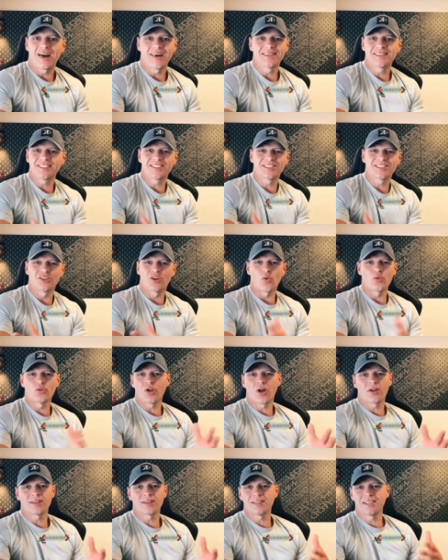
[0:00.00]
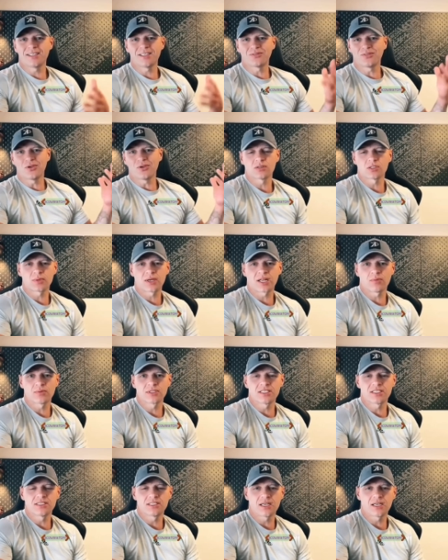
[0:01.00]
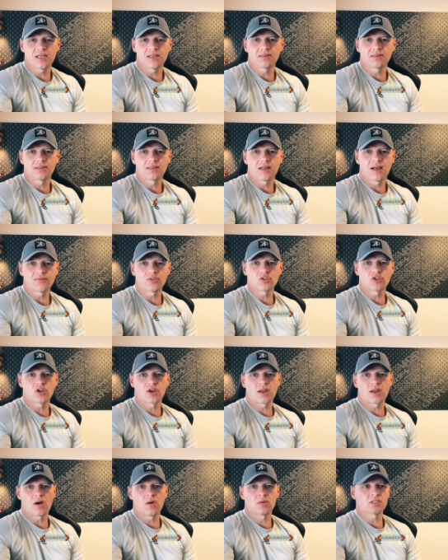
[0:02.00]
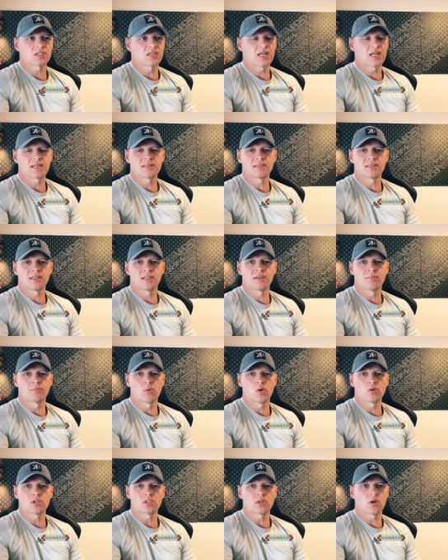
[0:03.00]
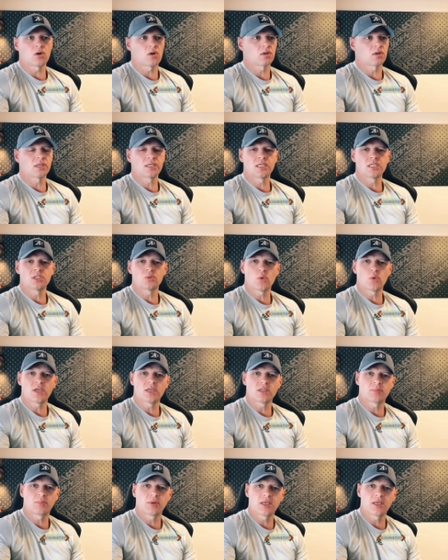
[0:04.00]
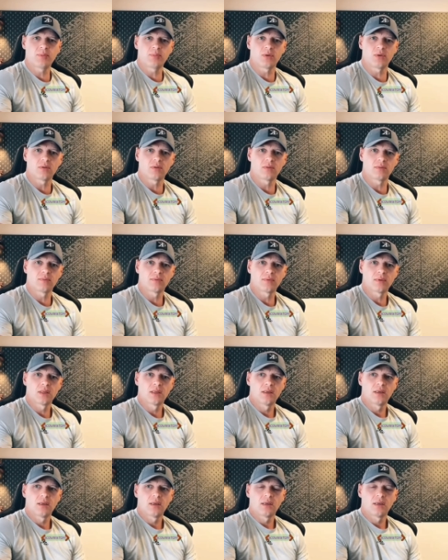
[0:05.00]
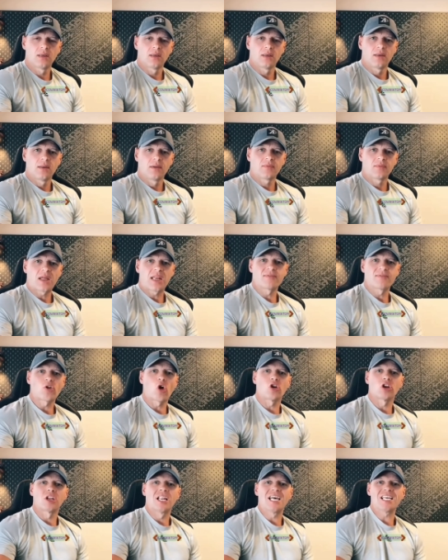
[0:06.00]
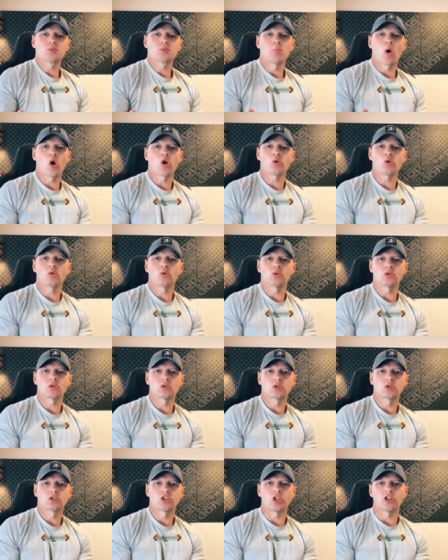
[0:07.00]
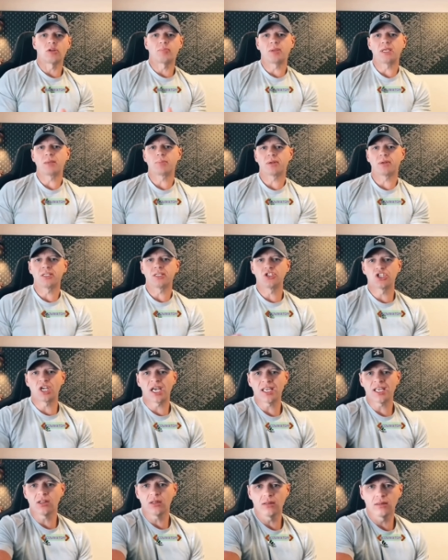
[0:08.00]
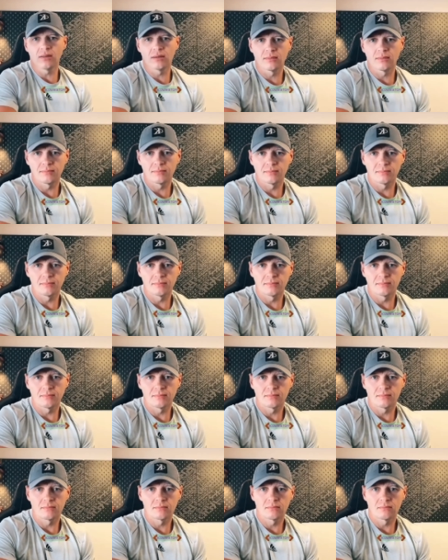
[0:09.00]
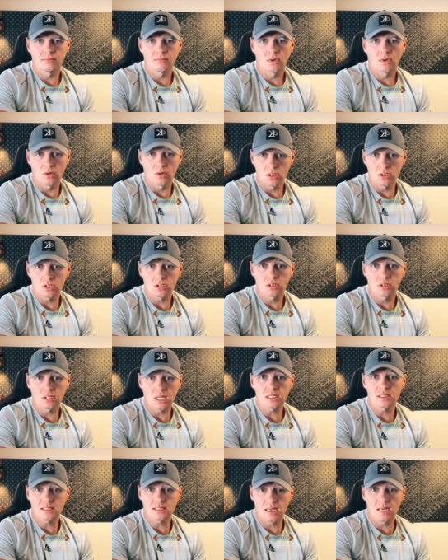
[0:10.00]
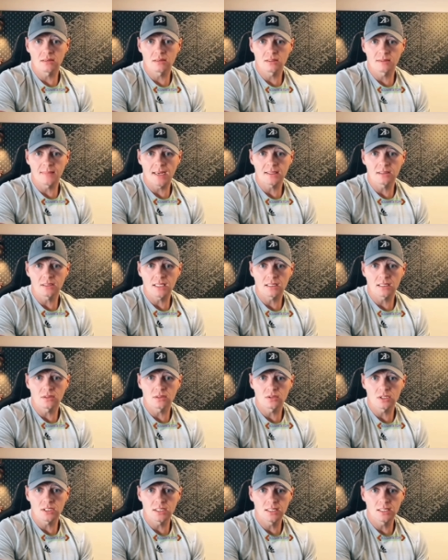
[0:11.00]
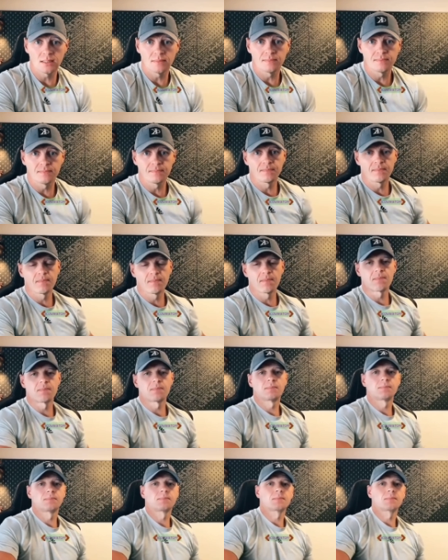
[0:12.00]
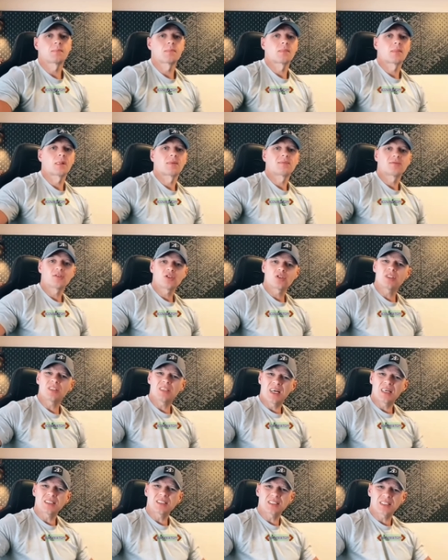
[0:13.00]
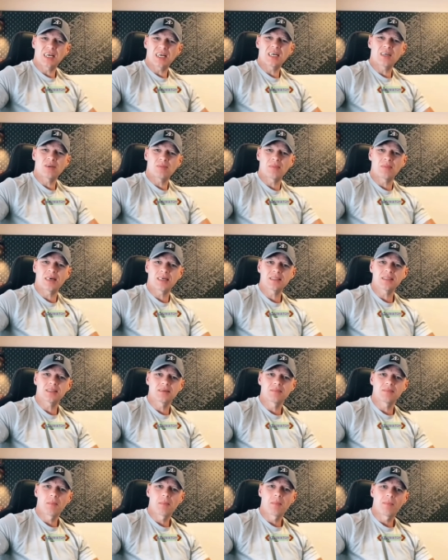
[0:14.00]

I didn't know none of these sounds when I was in jail. I've just got out and landed in amongst all these weird people that have got less morals than the people in jail. Honest, that sounds mad, that, doesn't it? Doesn't that sound mad?